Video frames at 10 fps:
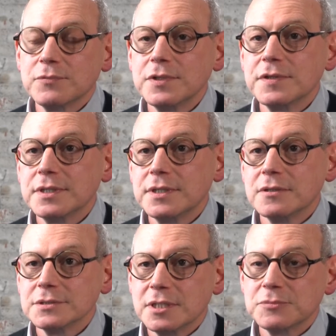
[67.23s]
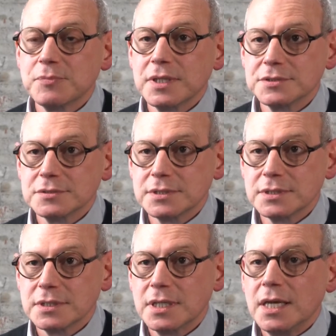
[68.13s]
within our
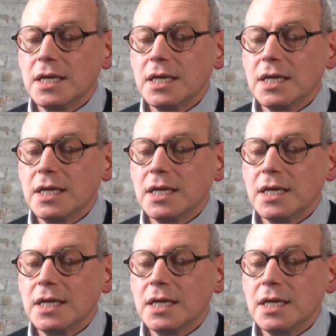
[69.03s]
subspecialty.